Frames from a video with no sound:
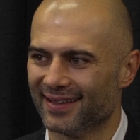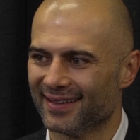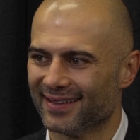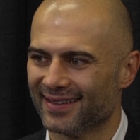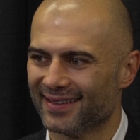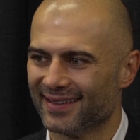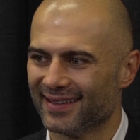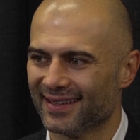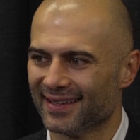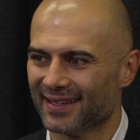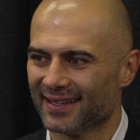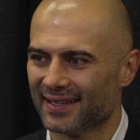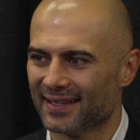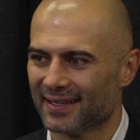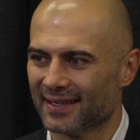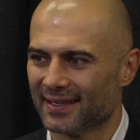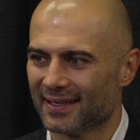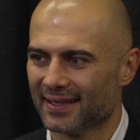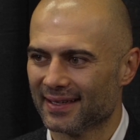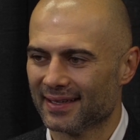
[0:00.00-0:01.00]
yeah. you uh,
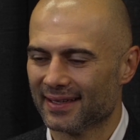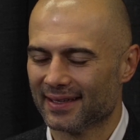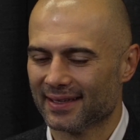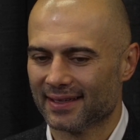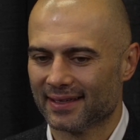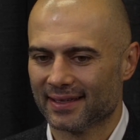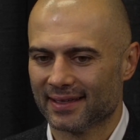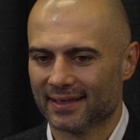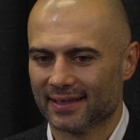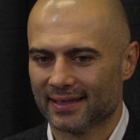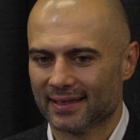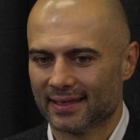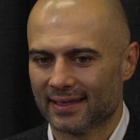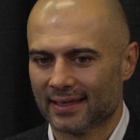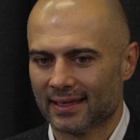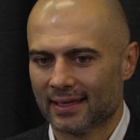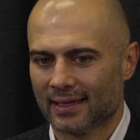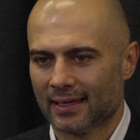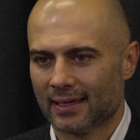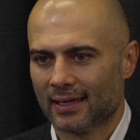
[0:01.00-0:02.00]
did you ask for this
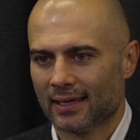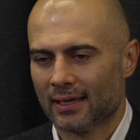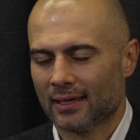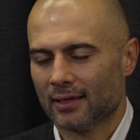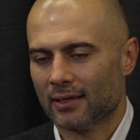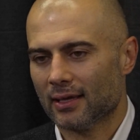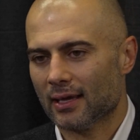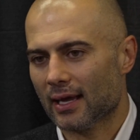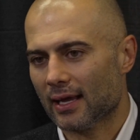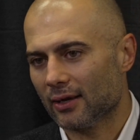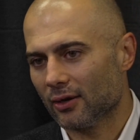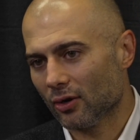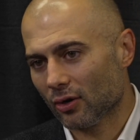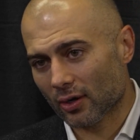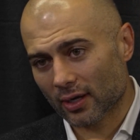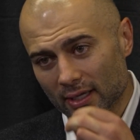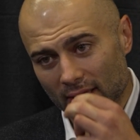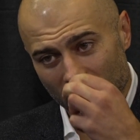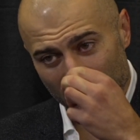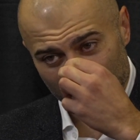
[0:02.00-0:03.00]
one? Yeah, no,
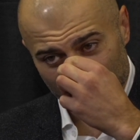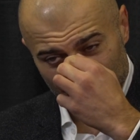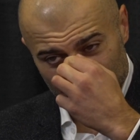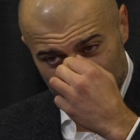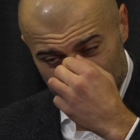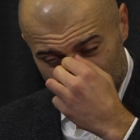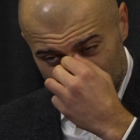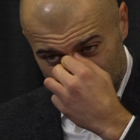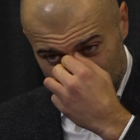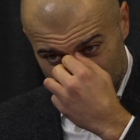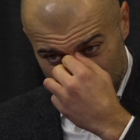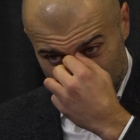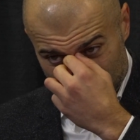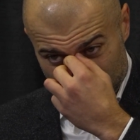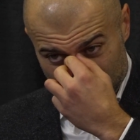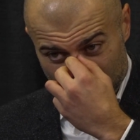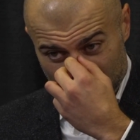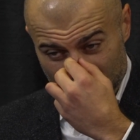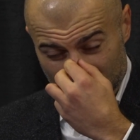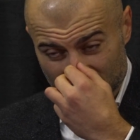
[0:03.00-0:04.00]
I, I think just
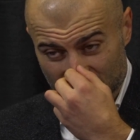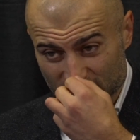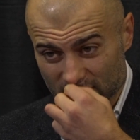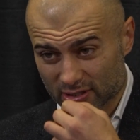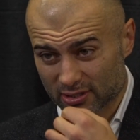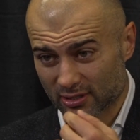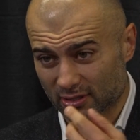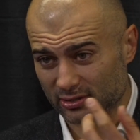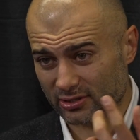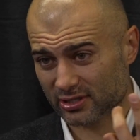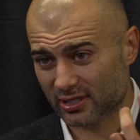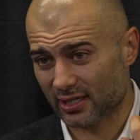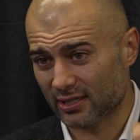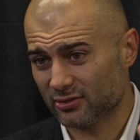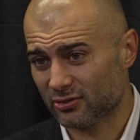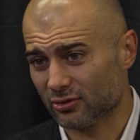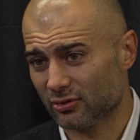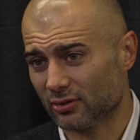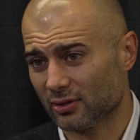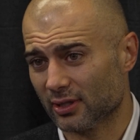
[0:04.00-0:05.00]
just our
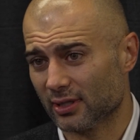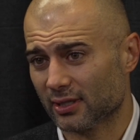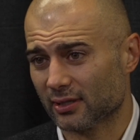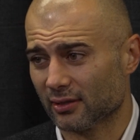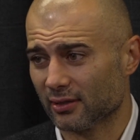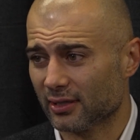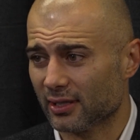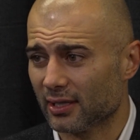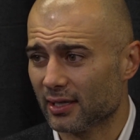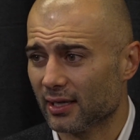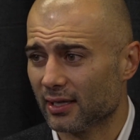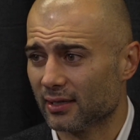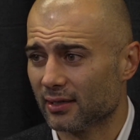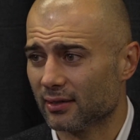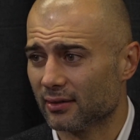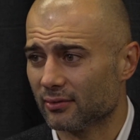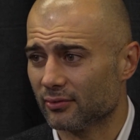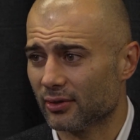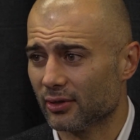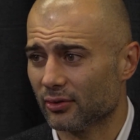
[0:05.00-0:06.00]
schedule, like looking at it,
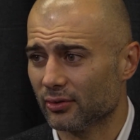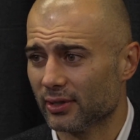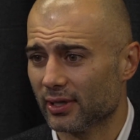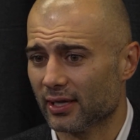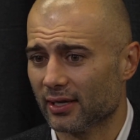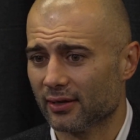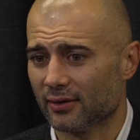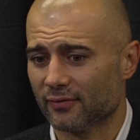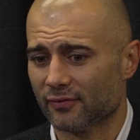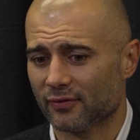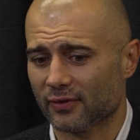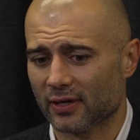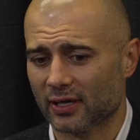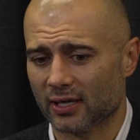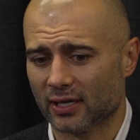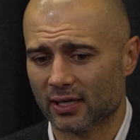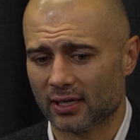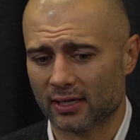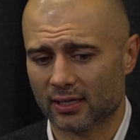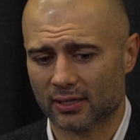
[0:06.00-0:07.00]
we only have
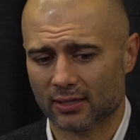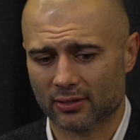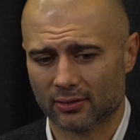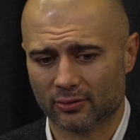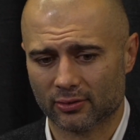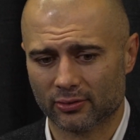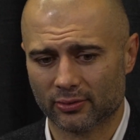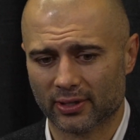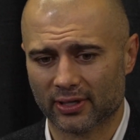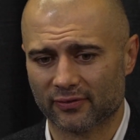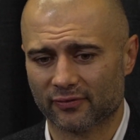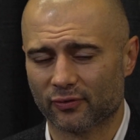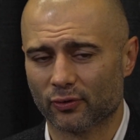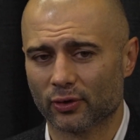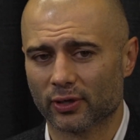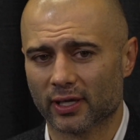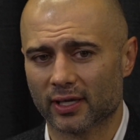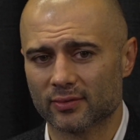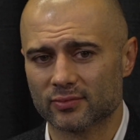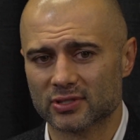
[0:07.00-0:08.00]
uh, what do we have? Four
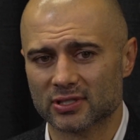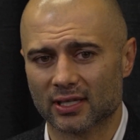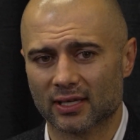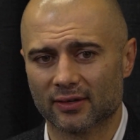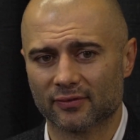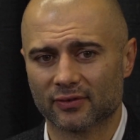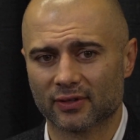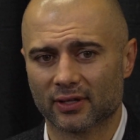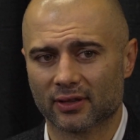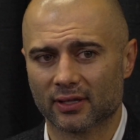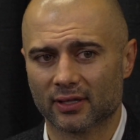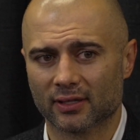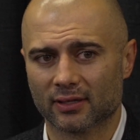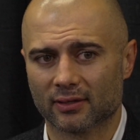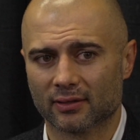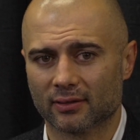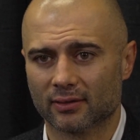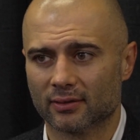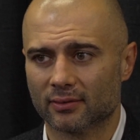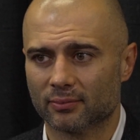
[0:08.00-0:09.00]
games left, I think.
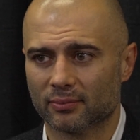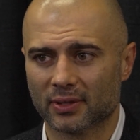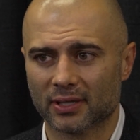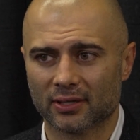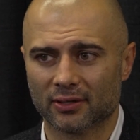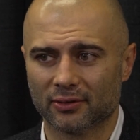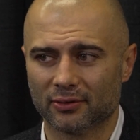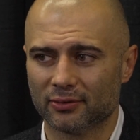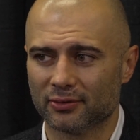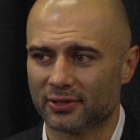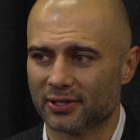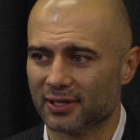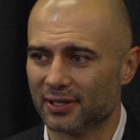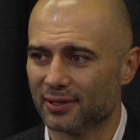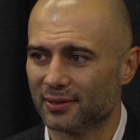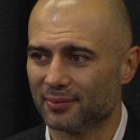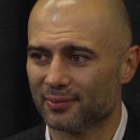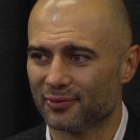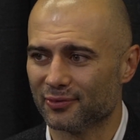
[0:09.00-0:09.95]
Being a new team,